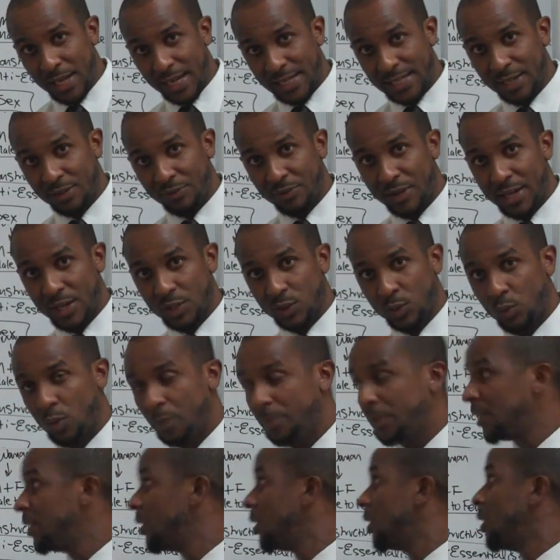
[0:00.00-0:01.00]
identified as a
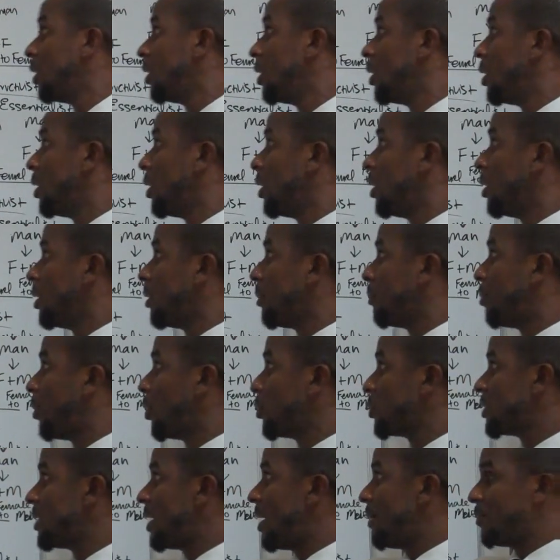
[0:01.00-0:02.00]
woman.
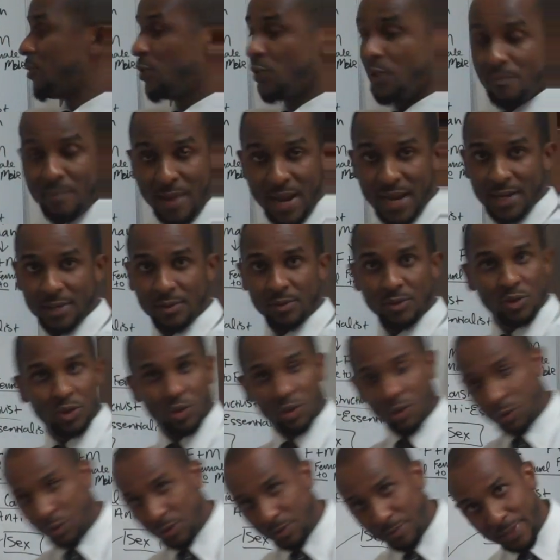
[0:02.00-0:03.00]
Post-op, you're a man. You
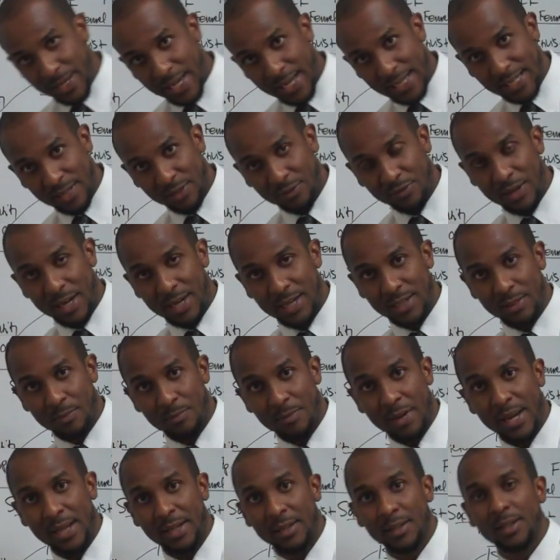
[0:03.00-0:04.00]
should only be identified as a
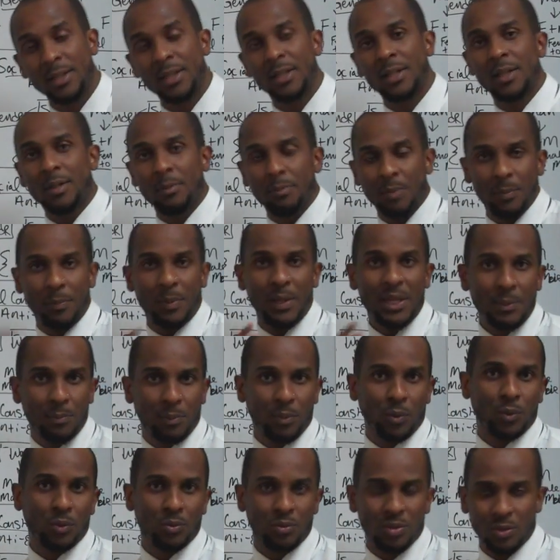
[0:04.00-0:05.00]
man. But
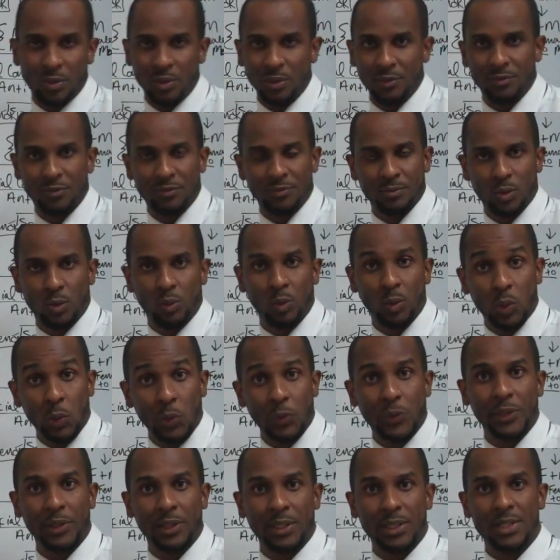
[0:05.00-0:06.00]
people sort of
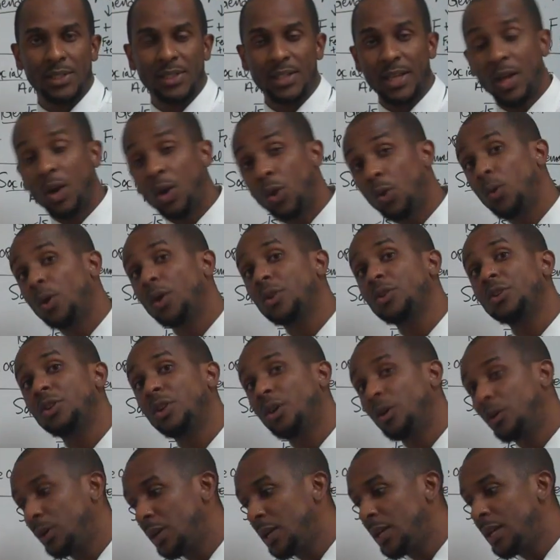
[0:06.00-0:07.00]
colloquially say, "Oh well, you
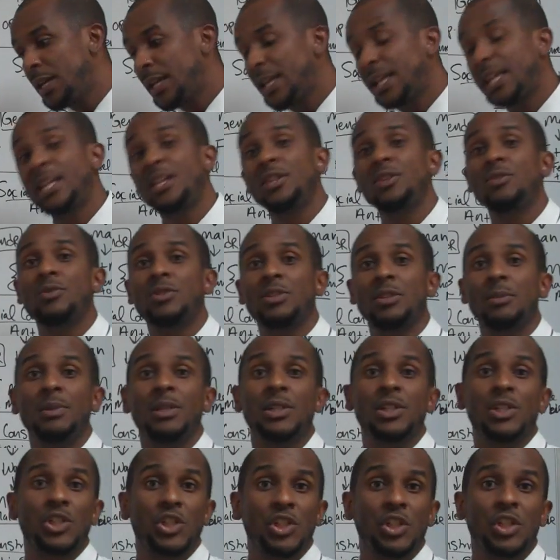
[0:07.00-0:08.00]
know, he used to be
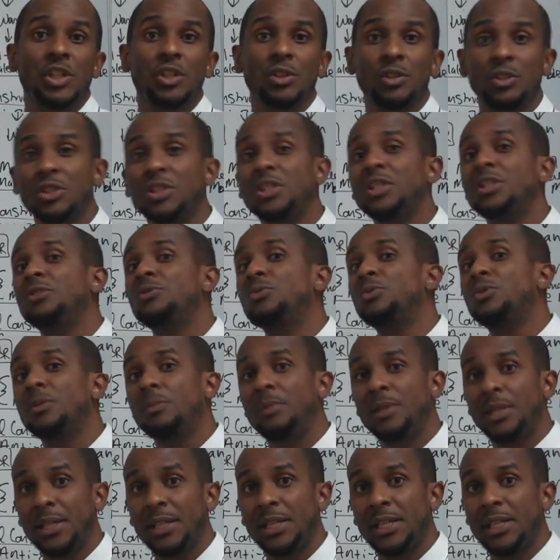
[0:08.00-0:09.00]
a she, or she used to
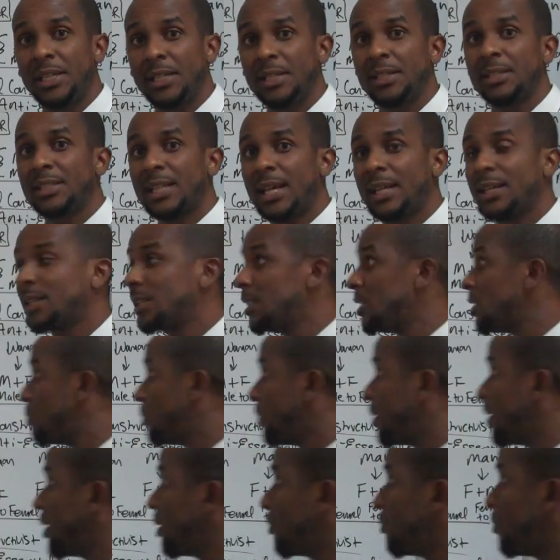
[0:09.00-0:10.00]
be a he." Technically
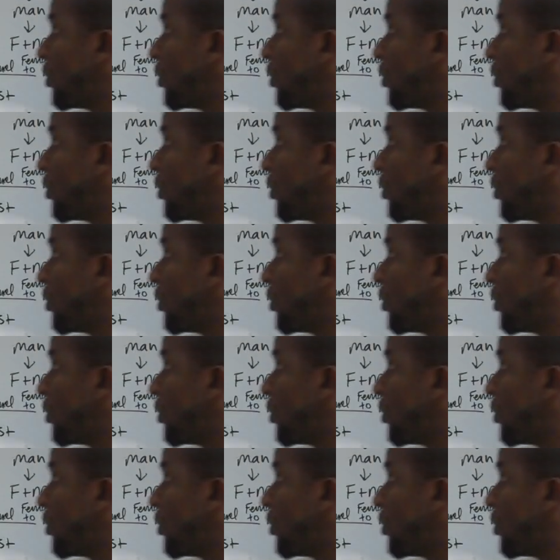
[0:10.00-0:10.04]
speaking,